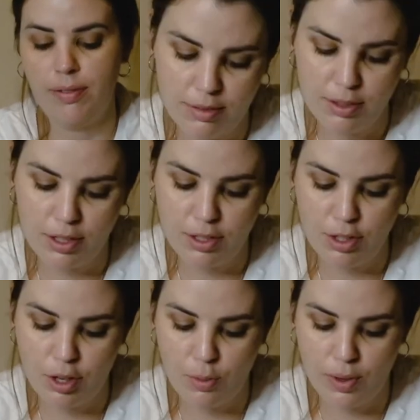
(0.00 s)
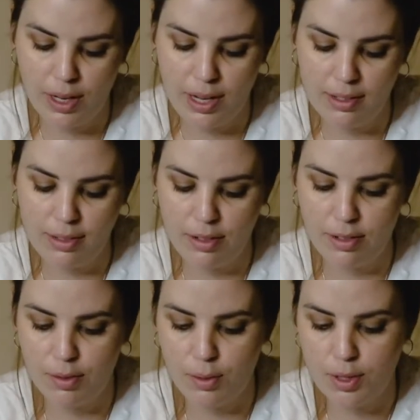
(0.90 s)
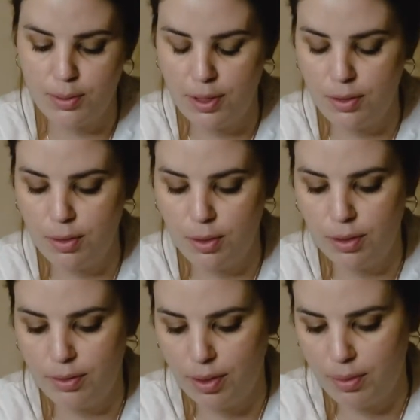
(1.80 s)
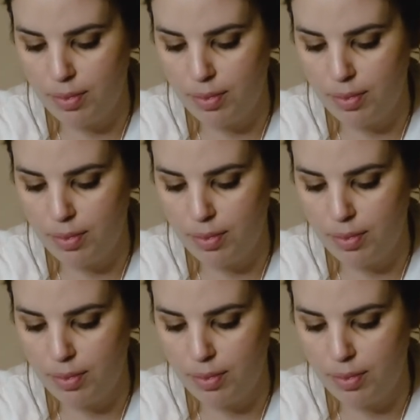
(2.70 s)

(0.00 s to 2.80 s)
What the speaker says: I'm just going to show you one hand so you don't have to watch me do all of them.